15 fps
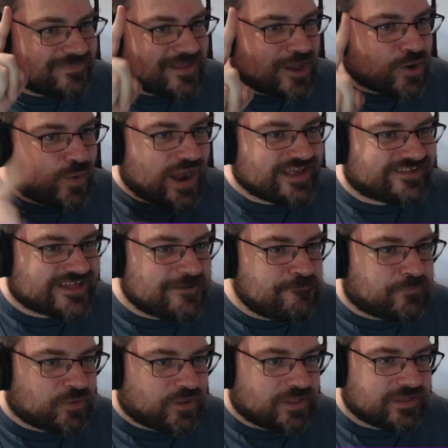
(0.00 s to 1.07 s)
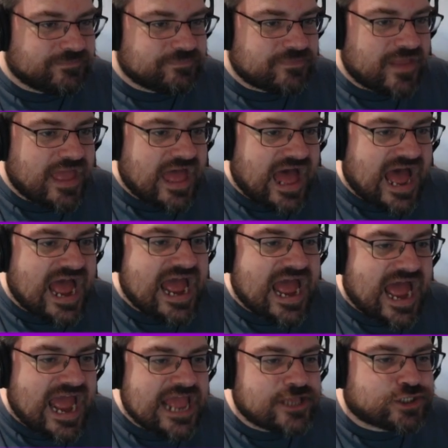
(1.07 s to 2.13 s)
Quite simple.
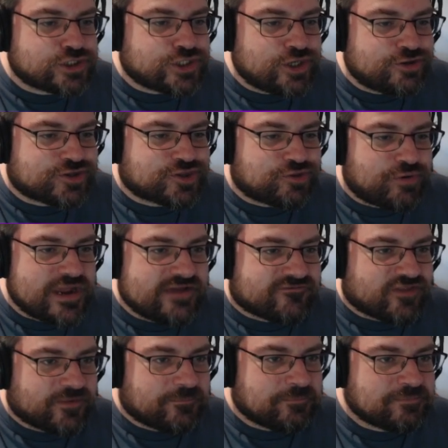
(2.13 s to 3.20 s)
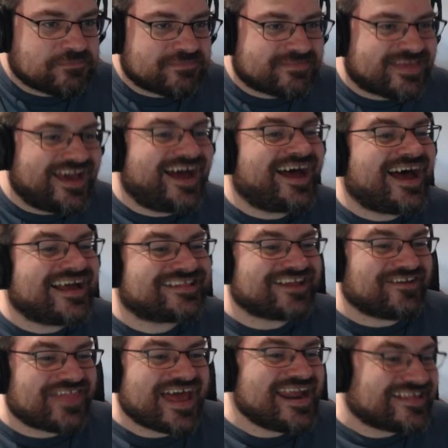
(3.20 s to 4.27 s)
I just use 3 of them. So
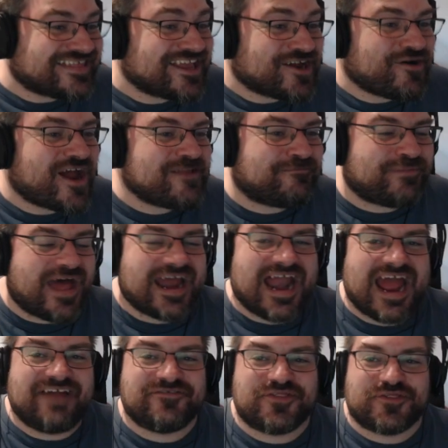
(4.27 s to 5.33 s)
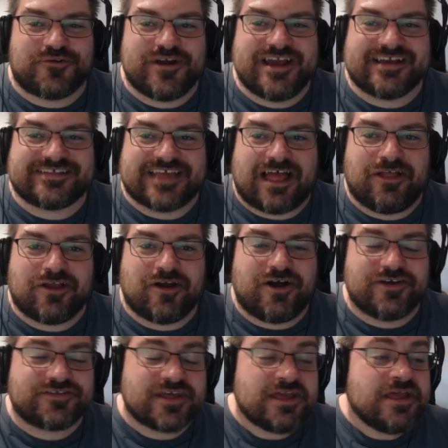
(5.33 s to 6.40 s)
that is the grand plan. I have 3
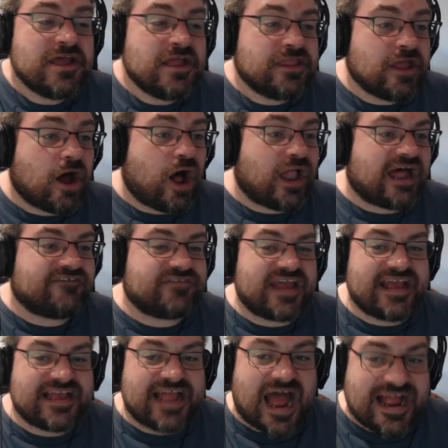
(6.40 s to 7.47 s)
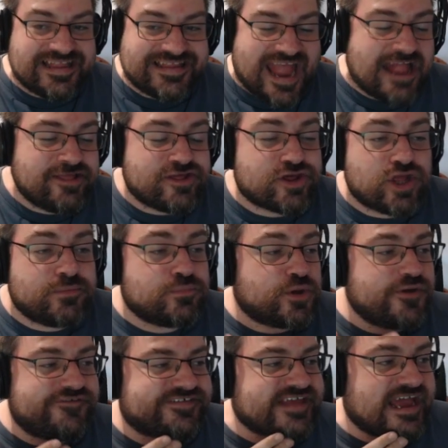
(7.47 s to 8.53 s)
Accelgors that all have identical
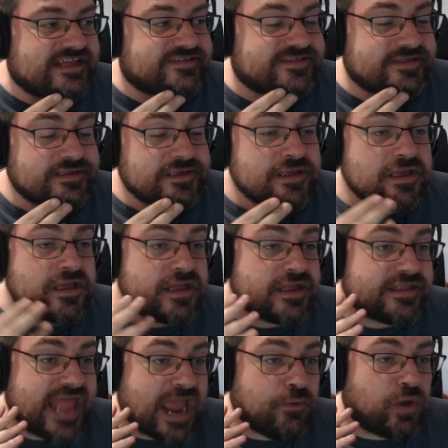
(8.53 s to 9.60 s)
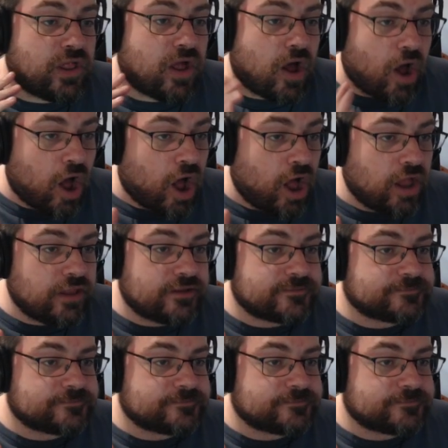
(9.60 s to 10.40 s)
movesets. They will all